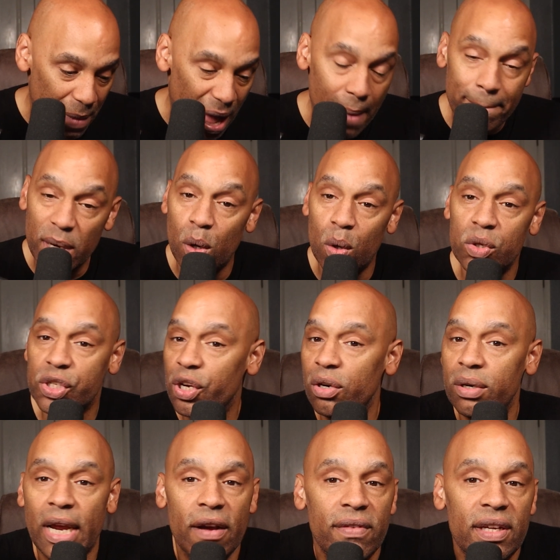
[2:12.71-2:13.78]
My bones
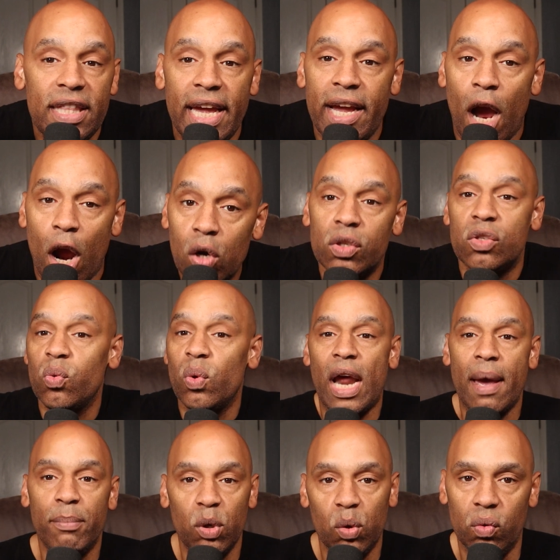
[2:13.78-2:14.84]
hurt, everything hurts when
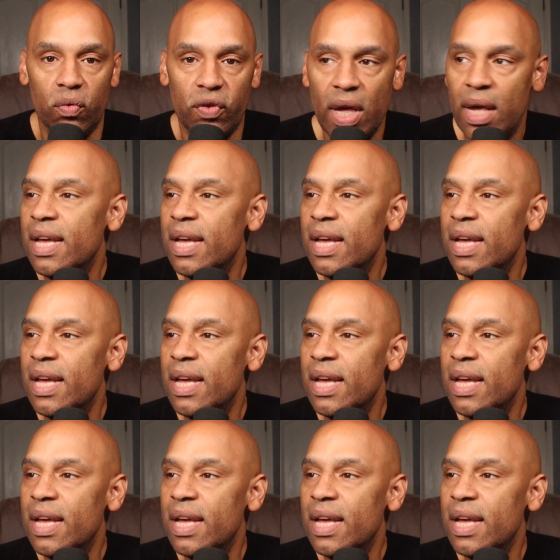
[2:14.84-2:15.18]
I move.